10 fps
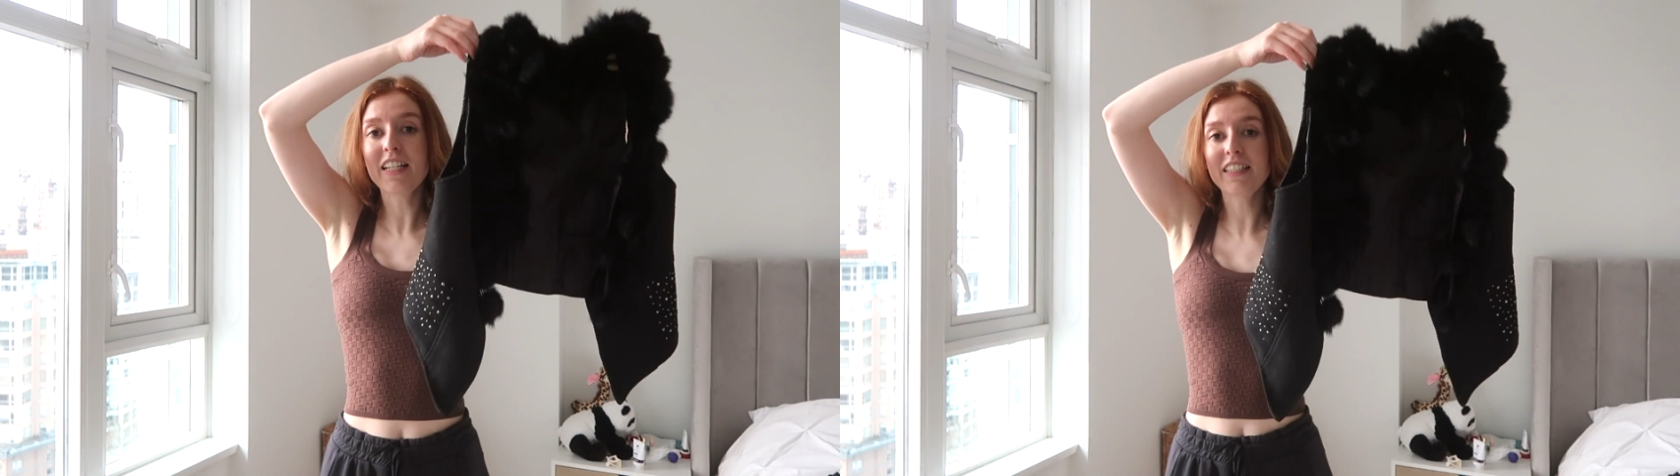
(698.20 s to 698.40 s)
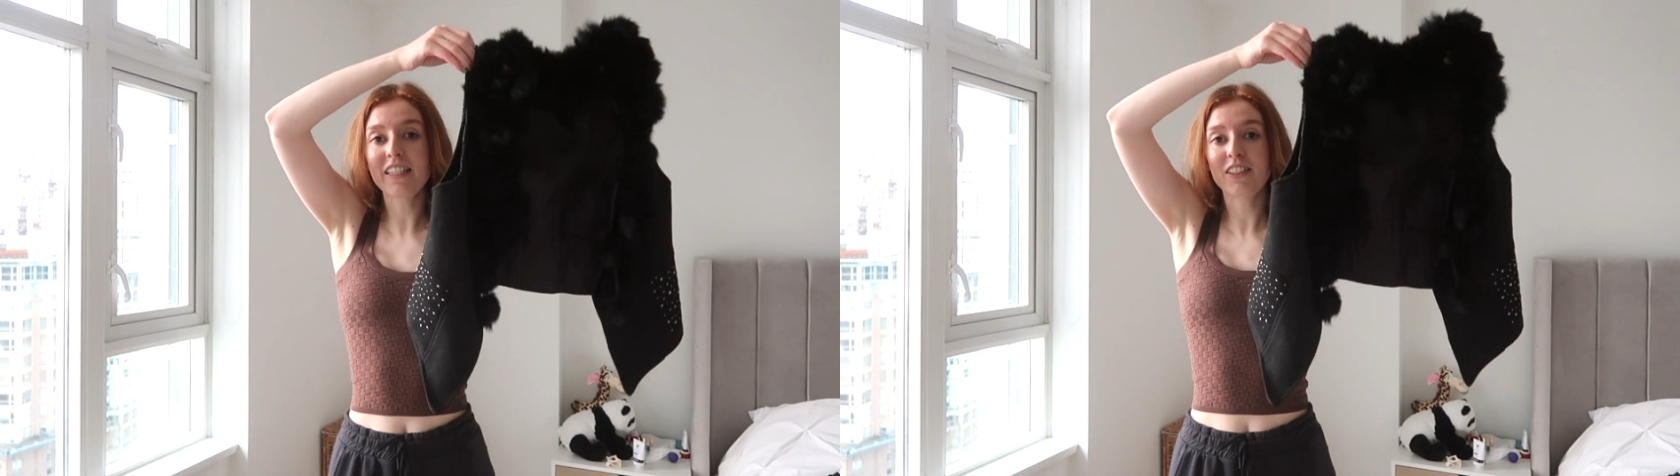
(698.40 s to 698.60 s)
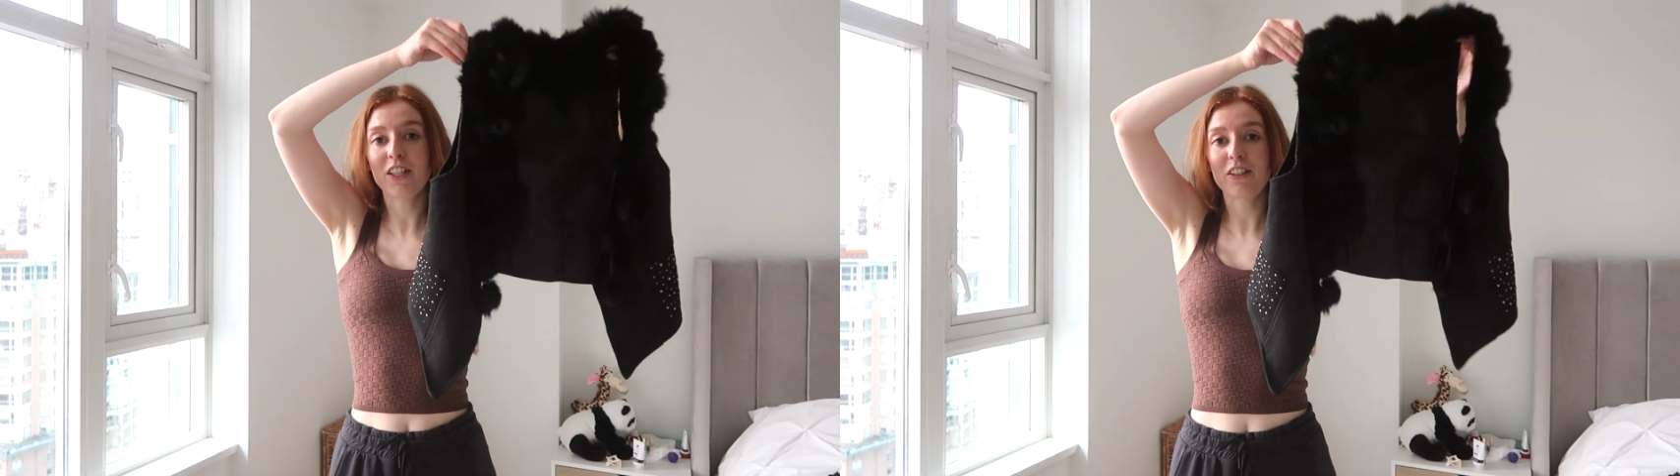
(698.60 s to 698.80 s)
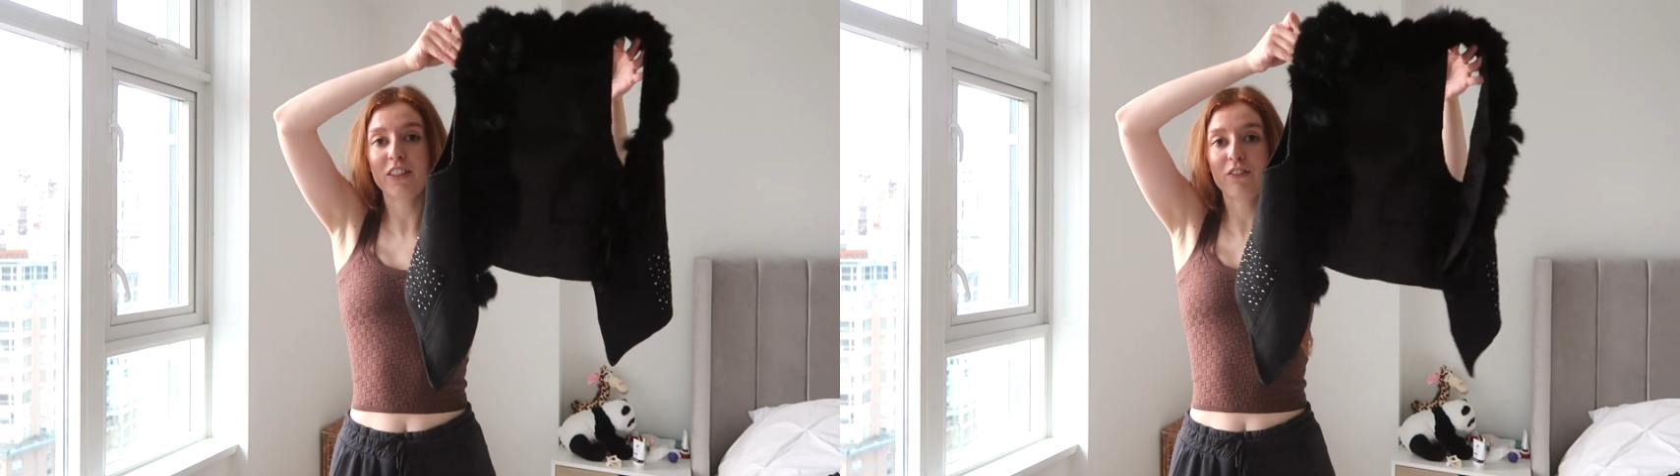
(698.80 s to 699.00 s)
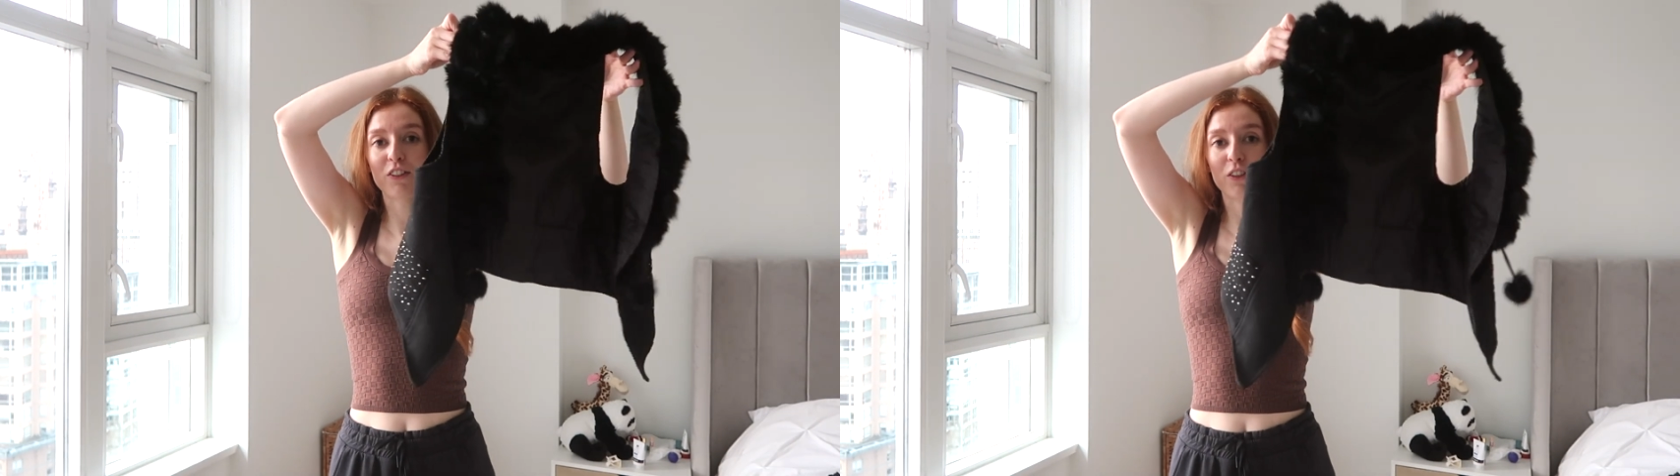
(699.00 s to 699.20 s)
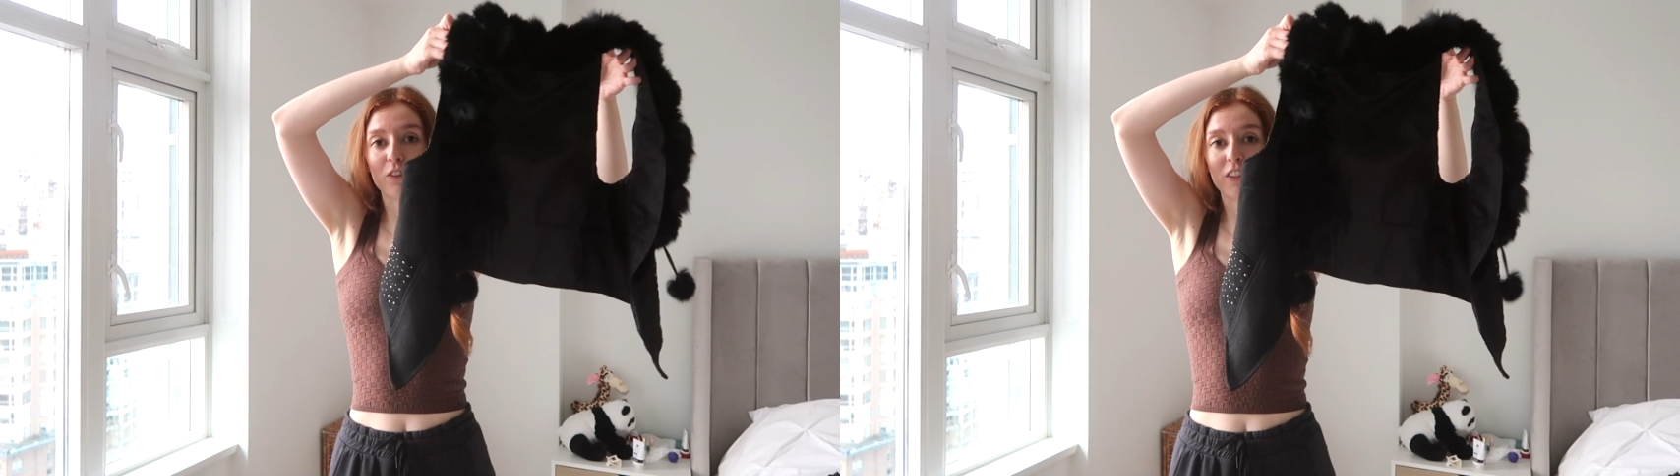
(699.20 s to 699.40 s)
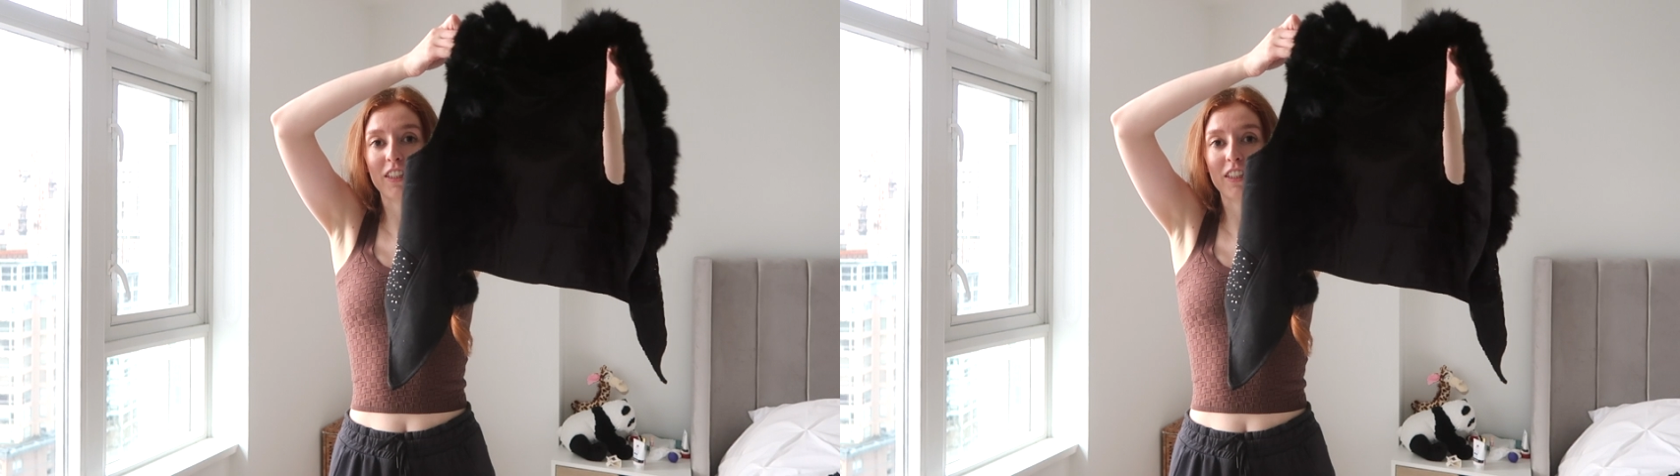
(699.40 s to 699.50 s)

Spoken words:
is it so difficult